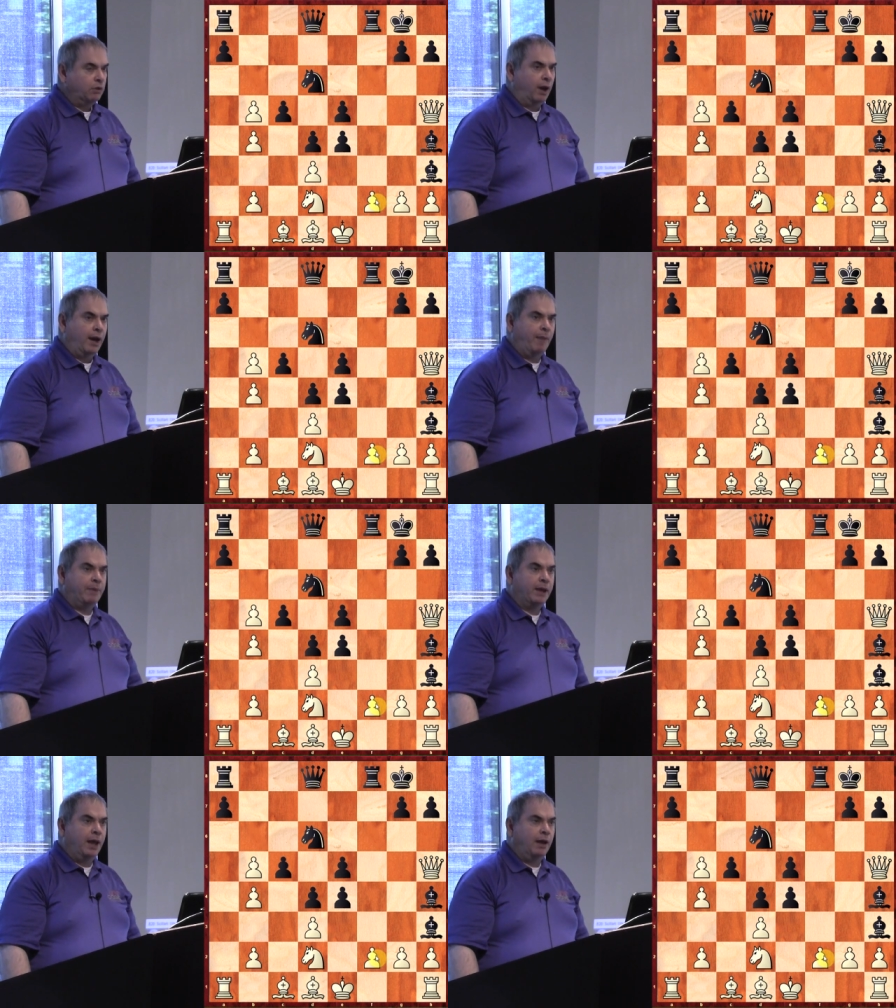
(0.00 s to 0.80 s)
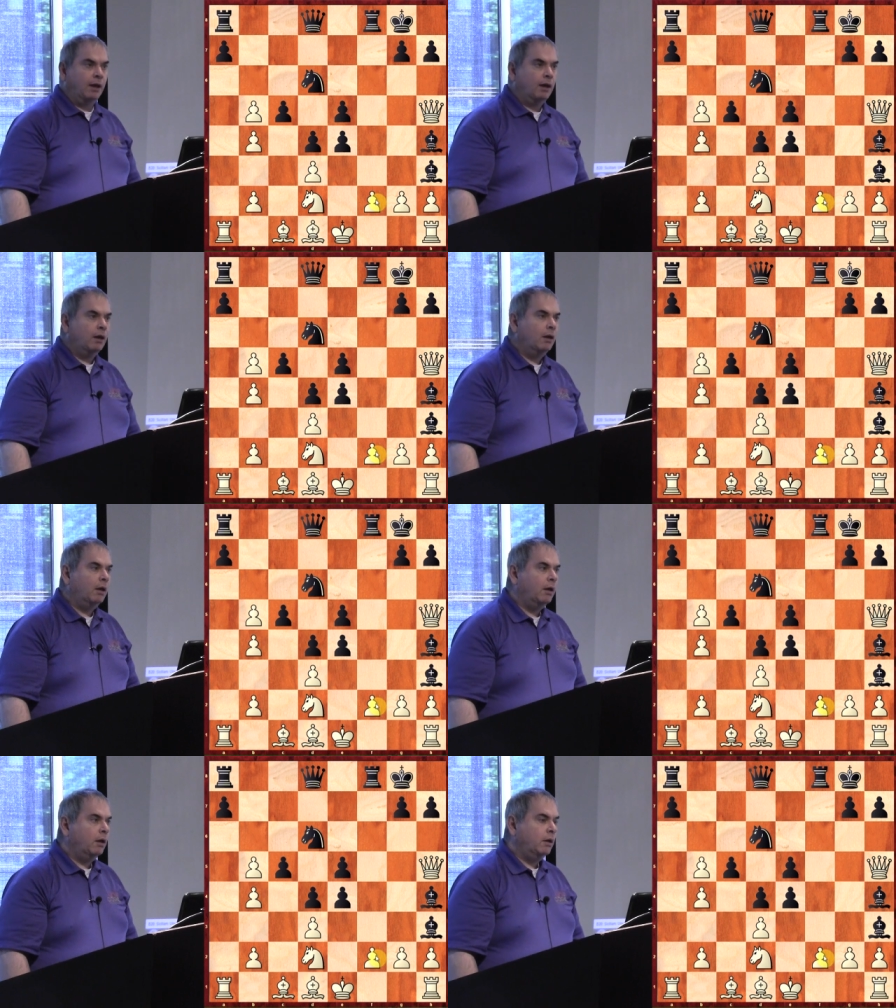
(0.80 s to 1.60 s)
your unhappy king.
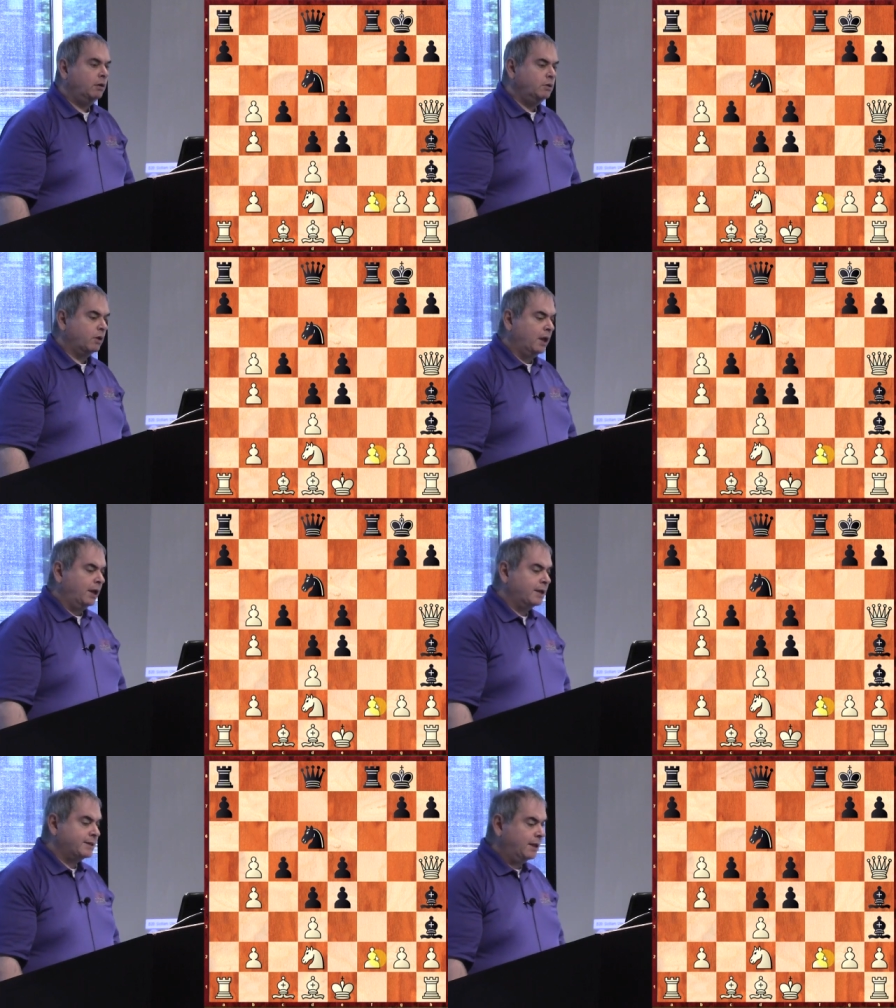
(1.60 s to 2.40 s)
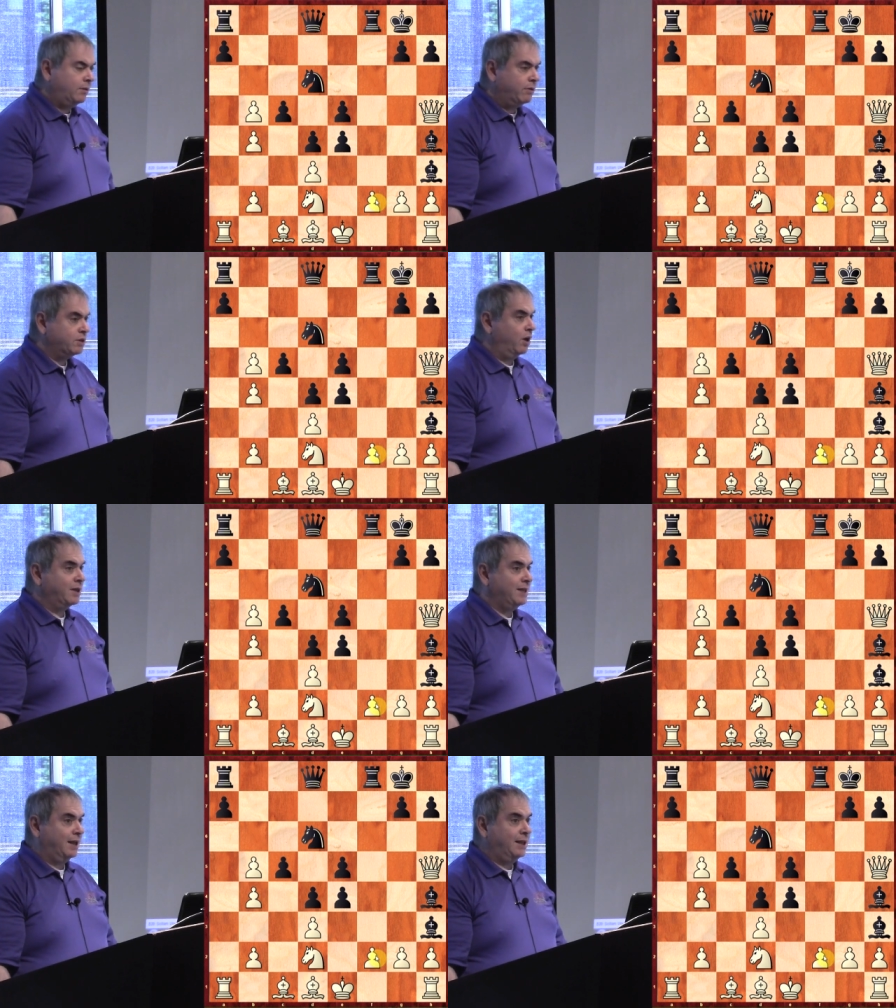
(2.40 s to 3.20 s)
Your king in the center is not
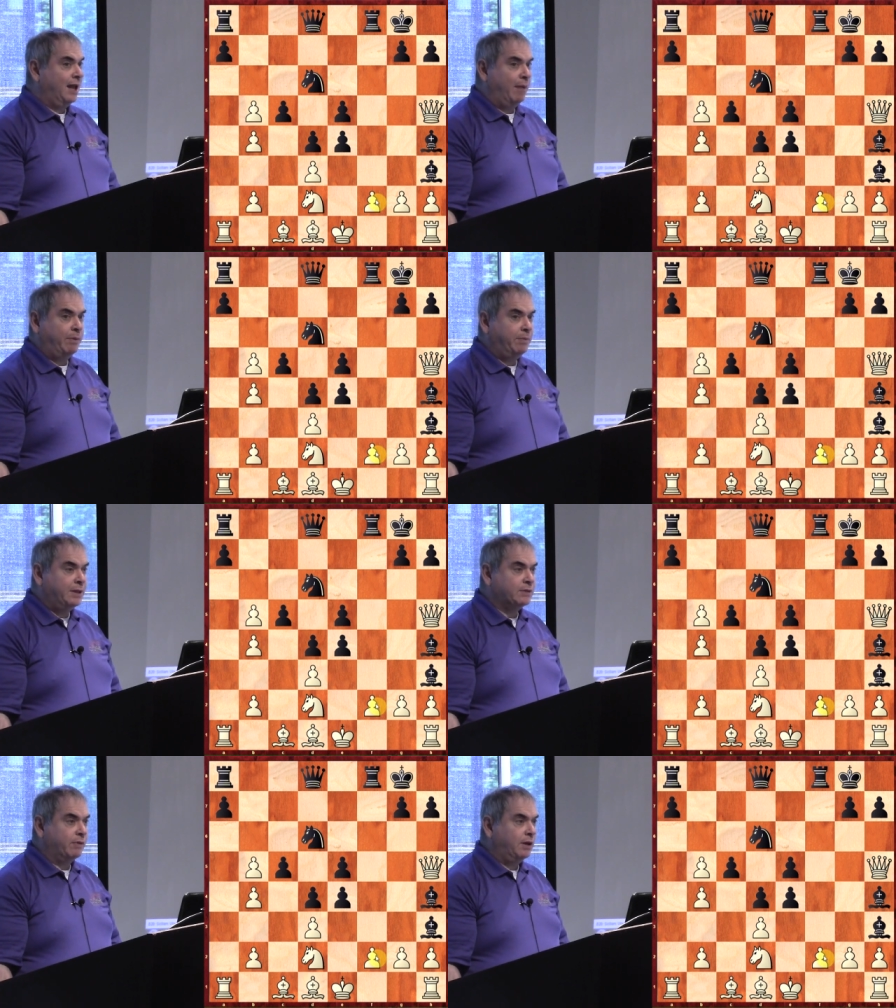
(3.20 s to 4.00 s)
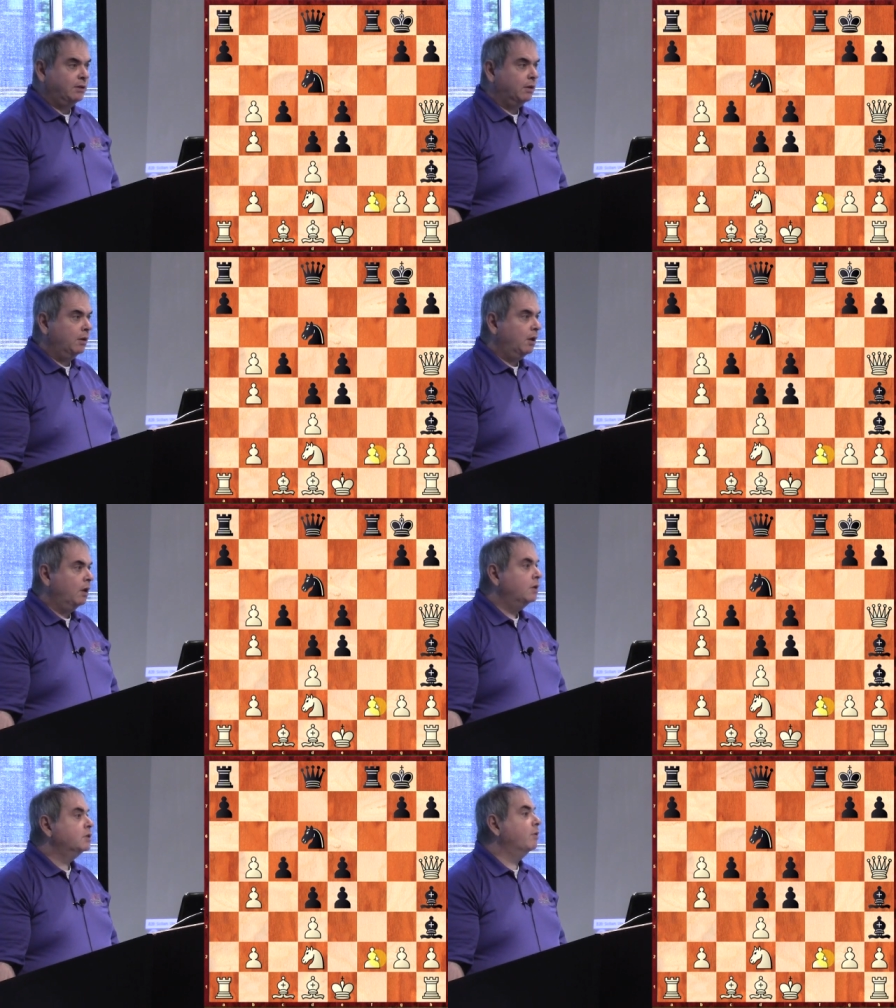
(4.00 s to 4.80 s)
exactly a happy piece, right?
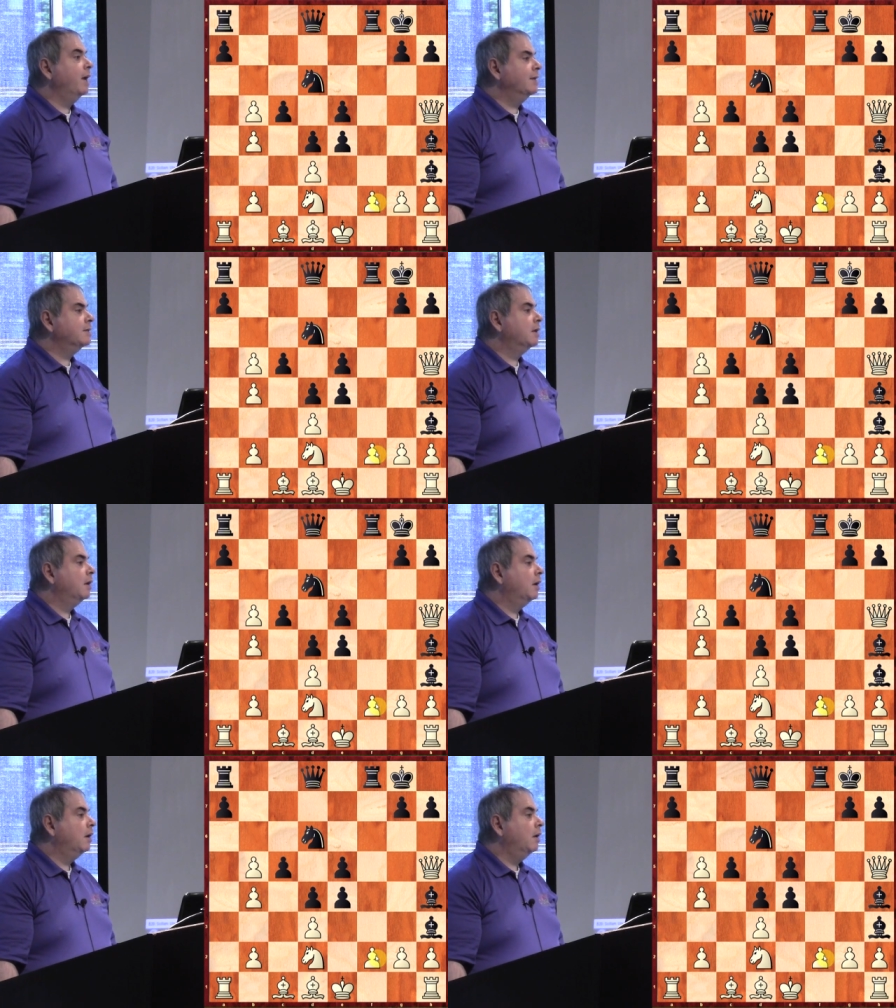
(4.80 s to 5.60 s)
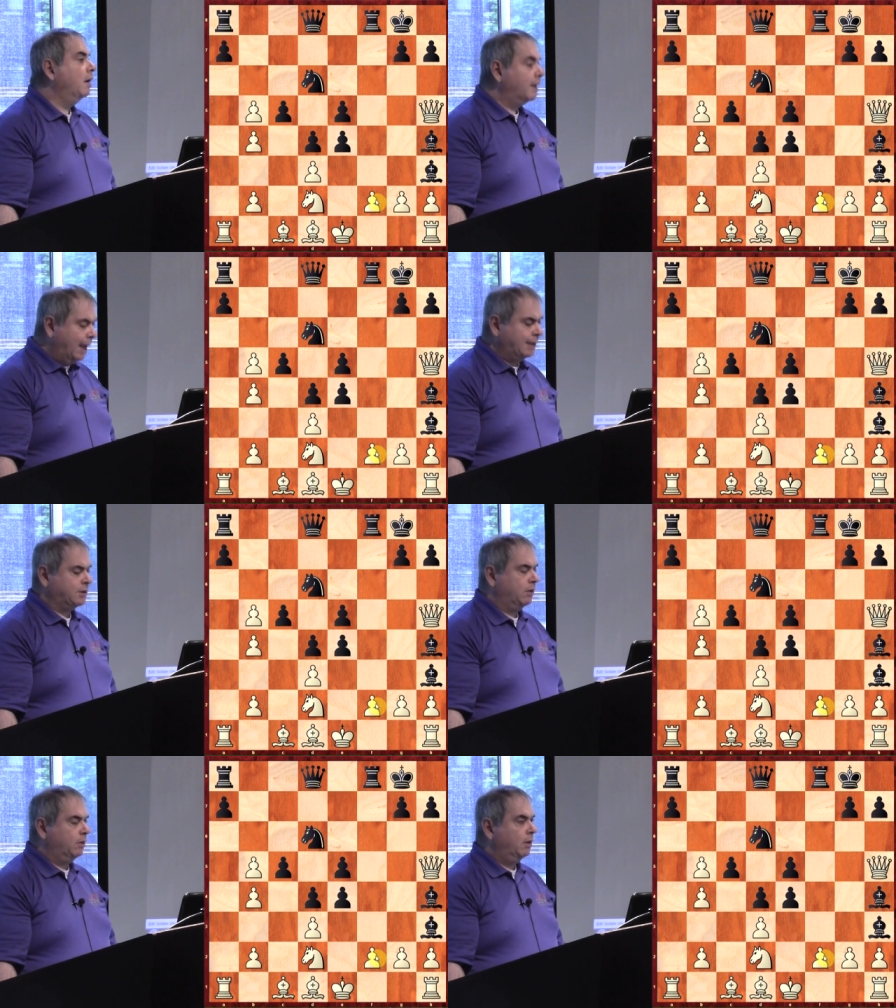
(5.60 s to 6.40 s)
So yes? Castle?
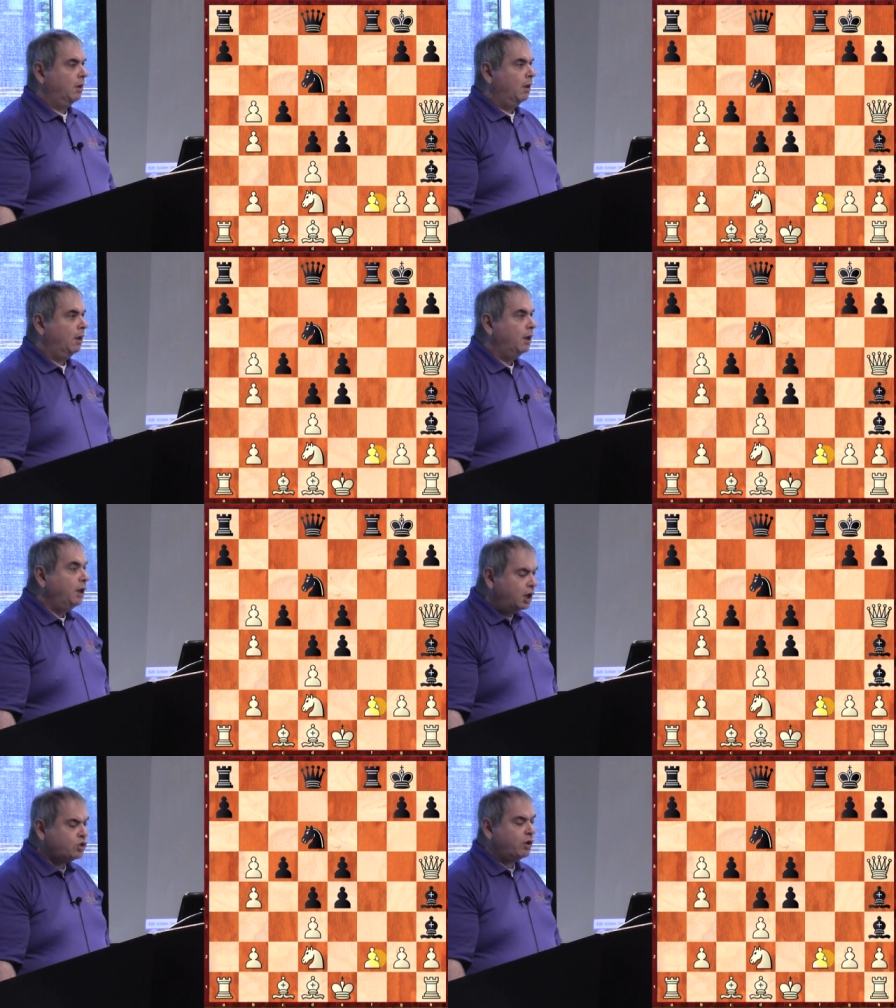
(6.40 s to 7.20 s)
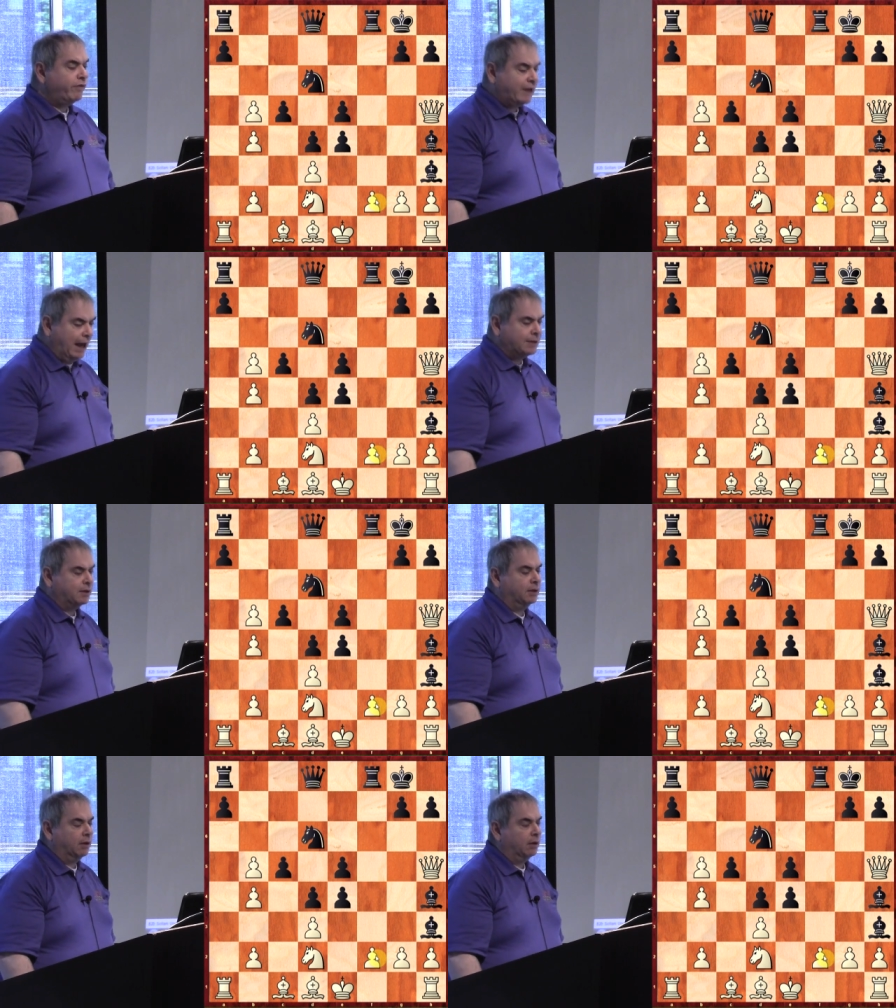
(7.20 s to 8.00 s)
Castle. He should have
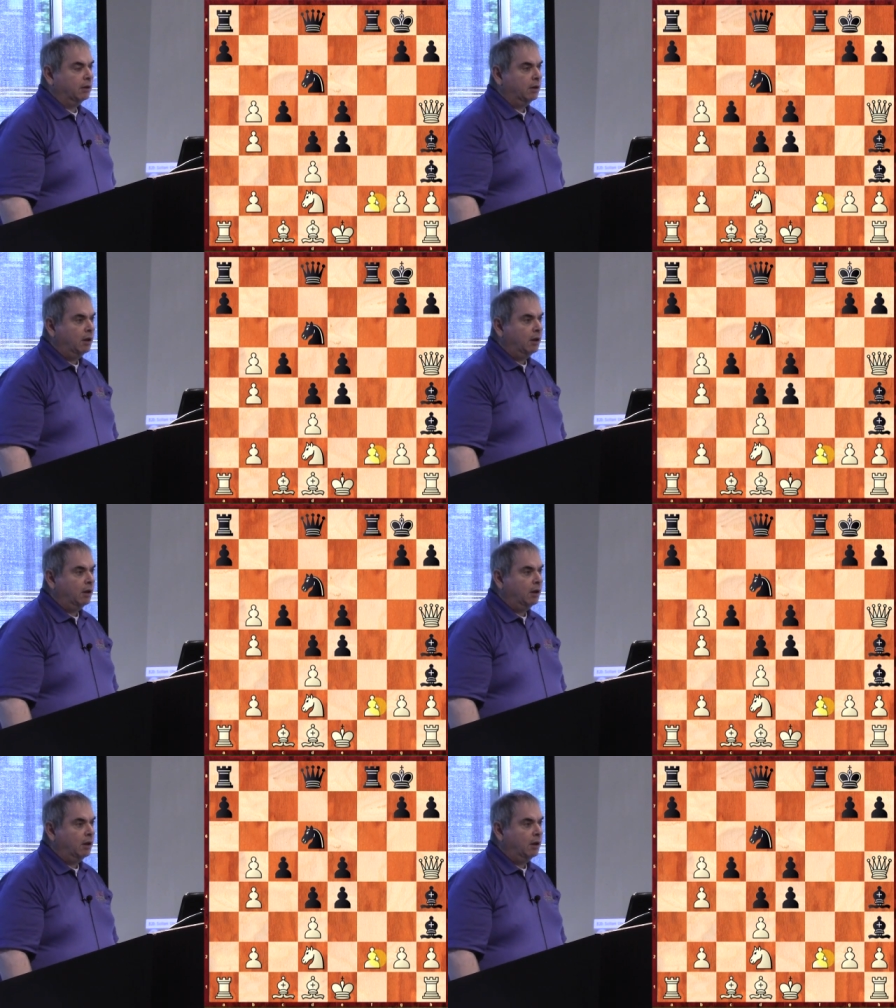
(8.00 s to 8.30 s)
castled here.